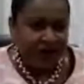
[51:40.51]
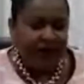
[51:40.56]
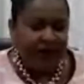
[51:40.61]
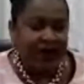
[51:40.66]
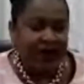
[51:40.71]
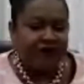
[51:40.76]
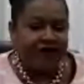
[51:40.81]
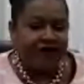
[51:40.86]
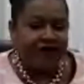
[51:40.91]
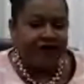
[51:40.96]

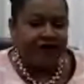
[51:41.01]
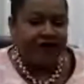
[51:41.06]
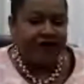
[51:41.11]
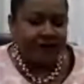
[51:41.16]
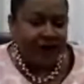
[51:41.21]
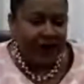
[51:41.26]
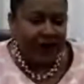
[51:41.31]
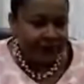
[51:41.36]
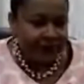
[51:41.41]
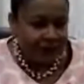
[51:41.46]
if all the
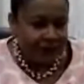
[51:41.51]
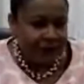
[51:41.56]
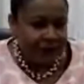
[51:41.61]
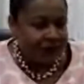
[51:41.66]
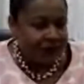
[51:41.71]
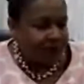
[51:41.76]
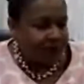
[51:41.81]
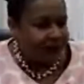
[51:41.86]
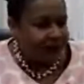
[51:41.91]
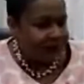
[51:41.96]
black people
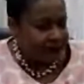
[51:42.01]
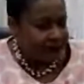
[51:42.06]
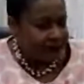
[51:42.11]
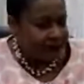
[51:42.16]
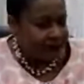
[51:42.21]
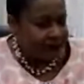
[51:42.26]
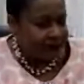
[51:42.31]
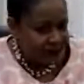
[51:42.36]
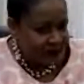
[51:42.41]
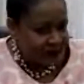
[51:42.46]
to the
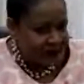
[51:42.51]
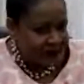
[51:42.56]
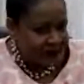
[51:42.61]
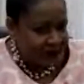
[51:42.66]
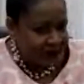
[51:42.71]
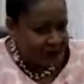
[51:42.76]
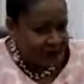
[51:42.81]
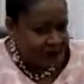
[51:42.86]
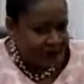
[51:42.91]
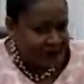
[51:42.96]
periphery of the
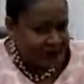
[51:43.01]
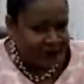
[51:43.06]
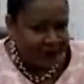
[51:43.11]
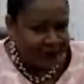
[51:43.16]
town.